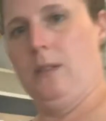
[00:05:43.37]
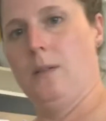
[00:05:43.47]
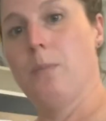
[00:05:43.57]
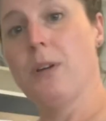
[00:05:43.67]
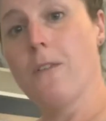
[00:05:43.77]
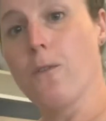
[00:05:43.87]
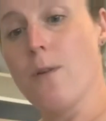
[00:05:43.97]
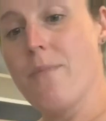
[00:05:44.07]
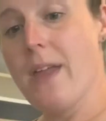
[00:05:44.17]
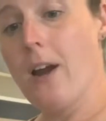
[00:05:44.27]
But
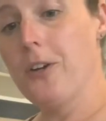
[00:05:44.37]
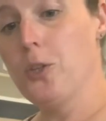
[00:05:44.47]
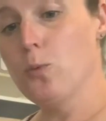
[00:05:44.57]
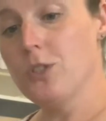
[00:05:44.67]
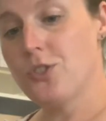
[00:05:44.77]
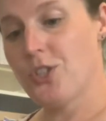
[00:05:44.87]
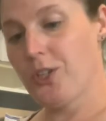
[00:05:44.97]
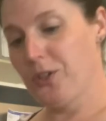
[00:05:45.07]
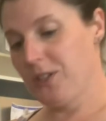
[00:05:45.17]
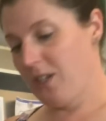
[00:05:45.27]
from there, you would
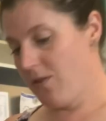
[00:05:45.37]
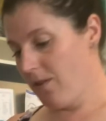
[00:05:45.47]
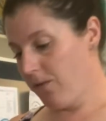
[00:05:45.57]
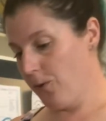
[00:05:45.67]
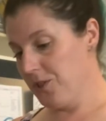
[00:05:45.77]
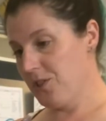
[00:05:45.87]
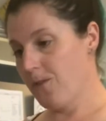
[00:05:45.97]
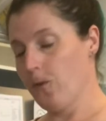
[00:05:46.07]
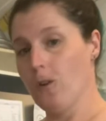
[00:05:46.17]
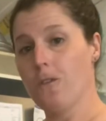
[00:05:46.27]
chill it in the fridge
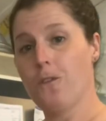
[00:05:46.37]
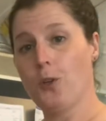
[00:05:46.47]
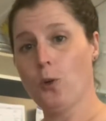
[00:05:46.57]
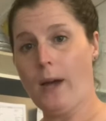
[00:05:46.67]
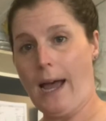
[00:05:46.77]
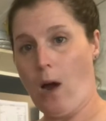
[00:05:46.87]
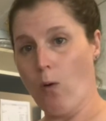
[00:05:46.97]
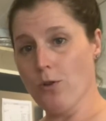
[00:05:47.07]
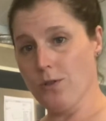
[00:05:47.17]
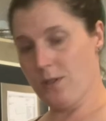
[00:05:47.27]
for a few
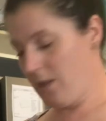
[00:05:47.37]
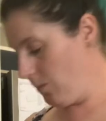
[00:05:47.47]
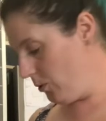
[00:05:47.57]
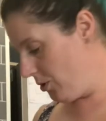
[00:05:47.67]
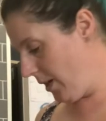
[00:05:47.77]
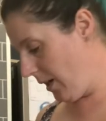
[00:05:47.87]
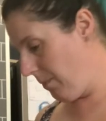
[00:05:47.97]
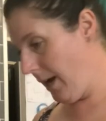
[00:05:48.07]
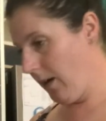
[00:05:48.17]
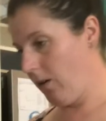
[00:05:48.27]
hours, and then we'll check
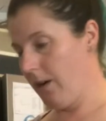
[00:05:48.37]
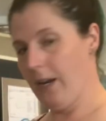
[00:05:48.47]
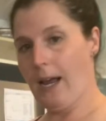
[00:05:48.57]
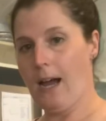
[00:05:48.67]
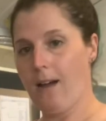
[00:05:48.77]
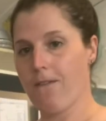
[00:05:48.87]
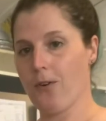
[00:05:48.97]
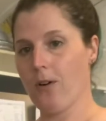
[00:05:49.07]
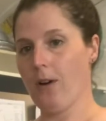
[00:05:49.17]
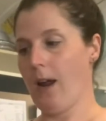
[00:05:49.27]
back on it
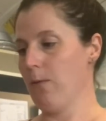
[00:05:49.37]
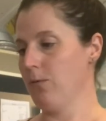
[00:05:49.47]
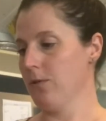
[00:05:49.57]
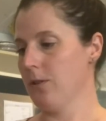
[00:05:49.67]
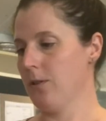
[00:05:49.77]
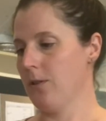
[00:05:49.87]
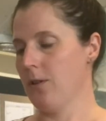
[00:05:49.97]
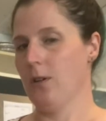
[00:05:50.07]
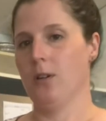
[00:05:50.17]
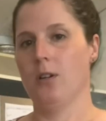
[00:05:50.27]
after, and I will
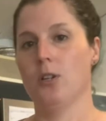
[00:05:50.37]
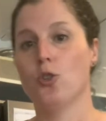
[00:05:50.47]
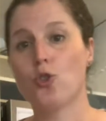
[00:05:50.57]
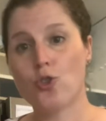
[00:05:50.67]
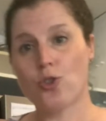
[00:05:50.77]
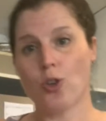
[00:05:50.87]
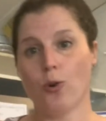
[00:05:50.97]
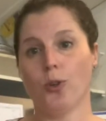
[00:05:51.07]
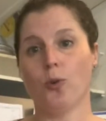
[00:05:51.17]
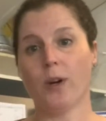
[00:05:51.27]
show
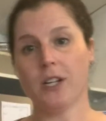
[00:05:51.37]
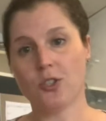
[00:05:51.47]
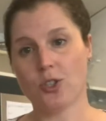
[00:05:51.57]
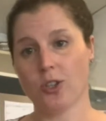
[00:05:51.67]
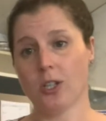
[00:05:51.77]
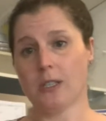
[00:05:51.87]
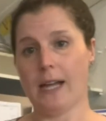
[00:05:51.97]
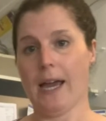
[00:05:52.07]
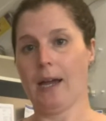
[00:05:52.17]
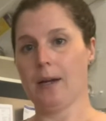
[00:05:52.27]
you what it should look
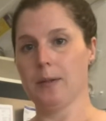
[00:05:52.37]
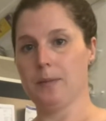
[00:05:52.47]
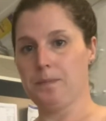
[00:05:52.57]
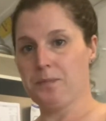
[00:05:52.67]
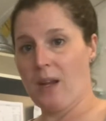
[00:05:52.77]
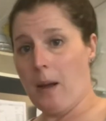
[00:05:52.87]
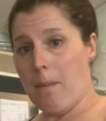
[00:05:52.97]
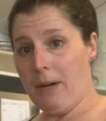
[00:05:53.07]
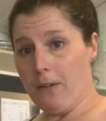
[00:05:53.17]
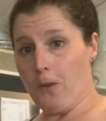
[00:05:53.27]
like.
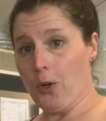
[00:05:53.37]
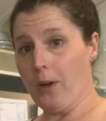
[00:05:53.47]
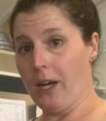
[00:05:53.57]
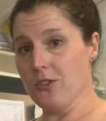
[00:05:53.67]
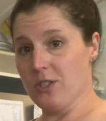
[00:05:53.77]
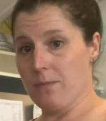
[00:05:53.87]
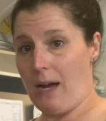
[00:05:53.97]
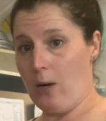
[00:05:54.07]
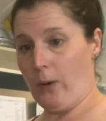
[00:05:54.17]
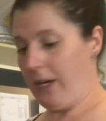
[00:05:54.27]
But if you're doing it just
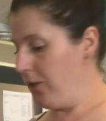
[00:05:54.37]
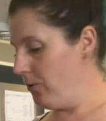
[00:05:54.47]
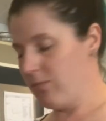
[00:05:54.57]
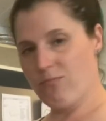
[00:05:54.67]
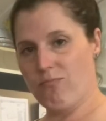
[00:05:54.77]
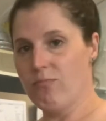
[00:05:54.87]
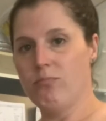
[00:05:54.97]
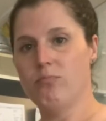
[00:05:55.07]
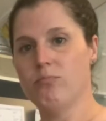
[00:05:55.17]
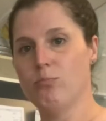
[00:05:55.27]
my way,
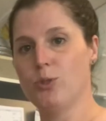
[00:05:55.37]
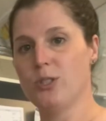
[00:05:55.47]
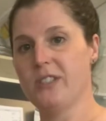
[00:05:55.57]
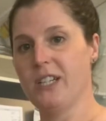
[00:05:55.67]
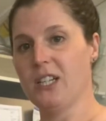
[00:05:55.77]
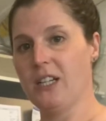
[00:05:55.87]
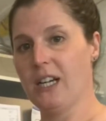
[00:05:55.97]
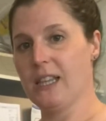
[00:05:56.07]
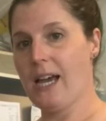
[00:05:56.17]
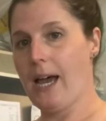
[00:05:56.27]
you just eat it
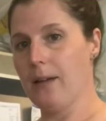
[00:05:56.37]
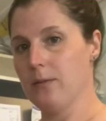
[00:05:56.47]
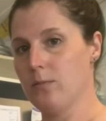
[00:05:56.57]
like that.